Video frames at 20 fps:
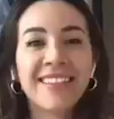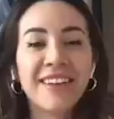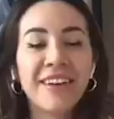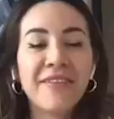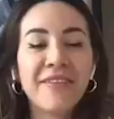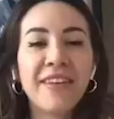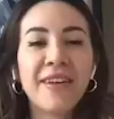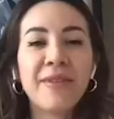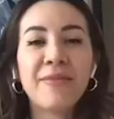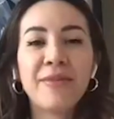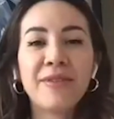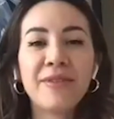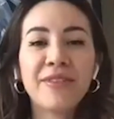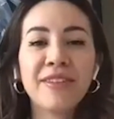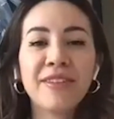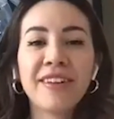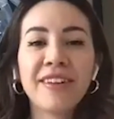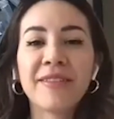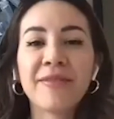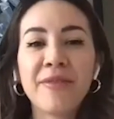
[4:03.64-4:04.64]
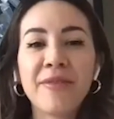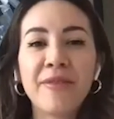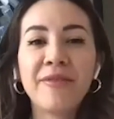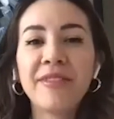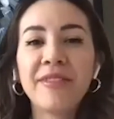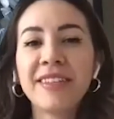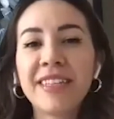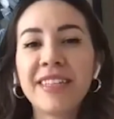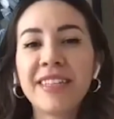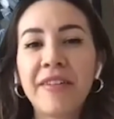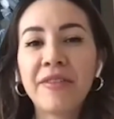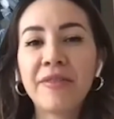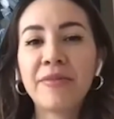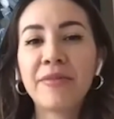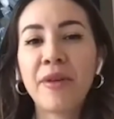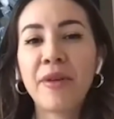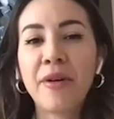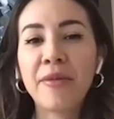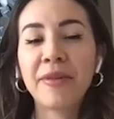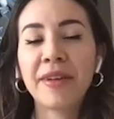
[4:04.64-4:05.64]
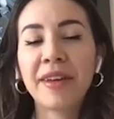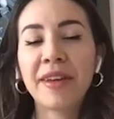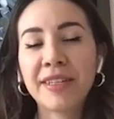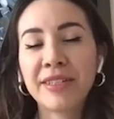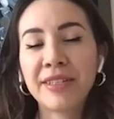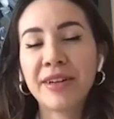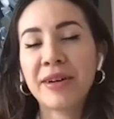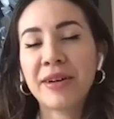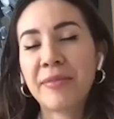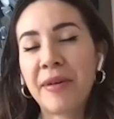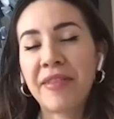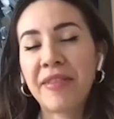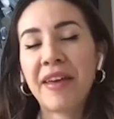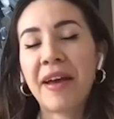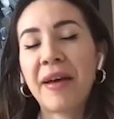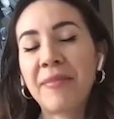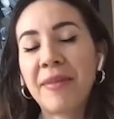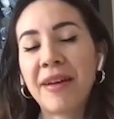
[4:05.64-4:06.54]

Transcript: love that. Well, good. Hopefully down the road, we can talk about that.